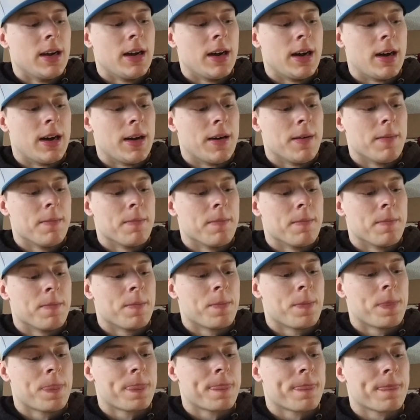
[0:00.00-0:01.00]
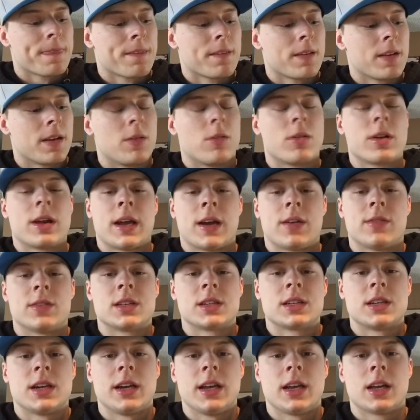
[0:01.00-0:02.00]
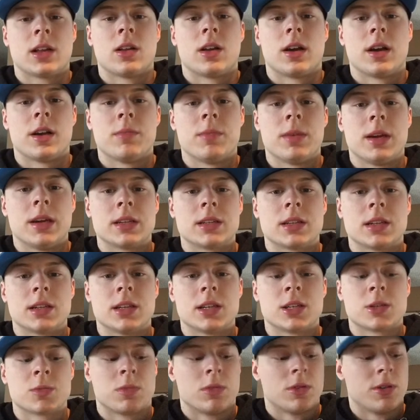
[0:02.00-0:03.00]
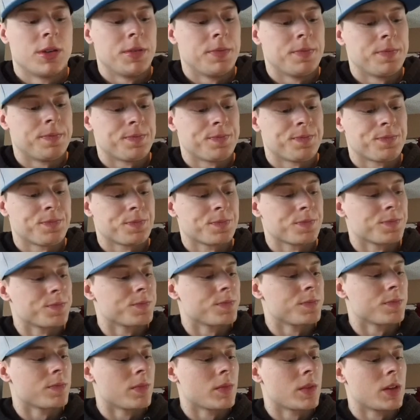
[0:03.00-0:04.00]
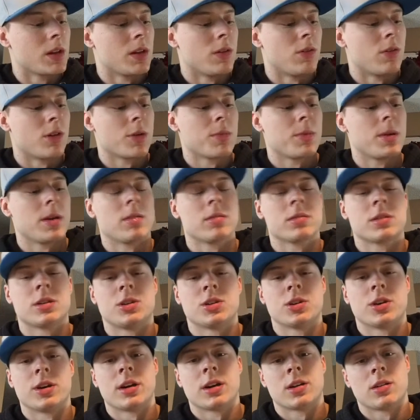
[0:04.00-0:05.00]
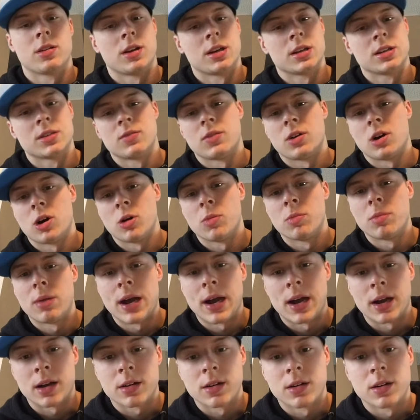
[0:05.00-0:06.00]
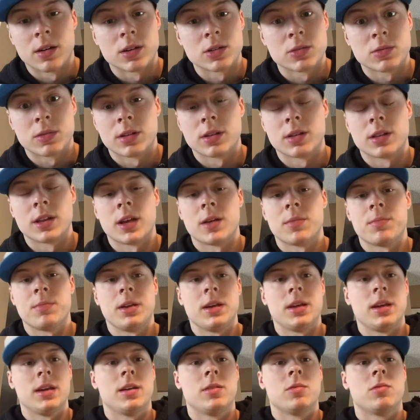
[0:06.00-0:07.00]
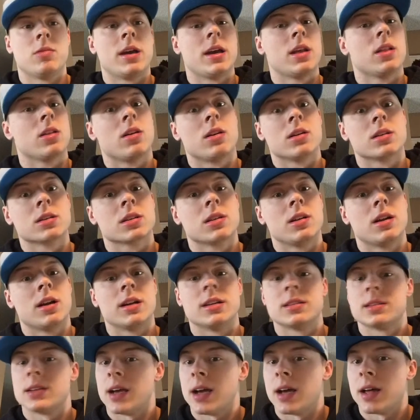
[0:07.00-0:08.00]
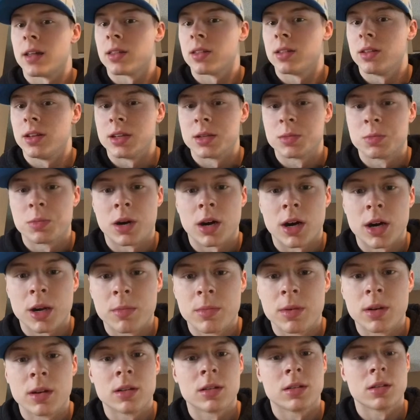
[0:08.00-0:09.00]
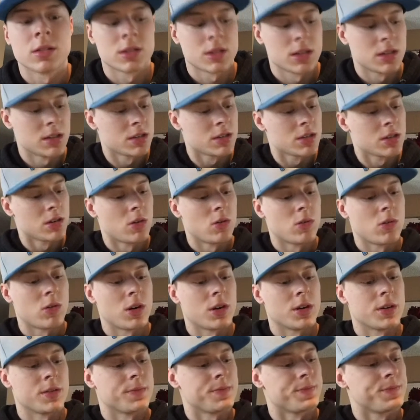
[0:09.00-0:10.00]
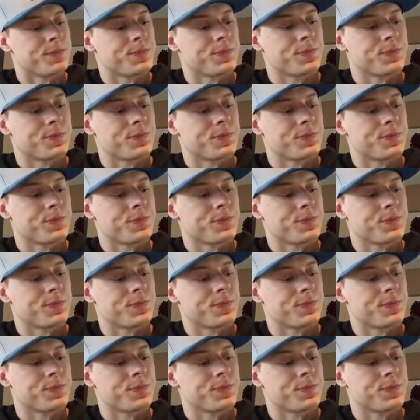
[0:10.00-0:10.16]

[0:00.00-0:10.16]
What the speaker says: I want to have a steady client base at this point. I want to be able to train clients of all backgrounds, whether that be weight loss clients, athletes, bodybuilders, and so on.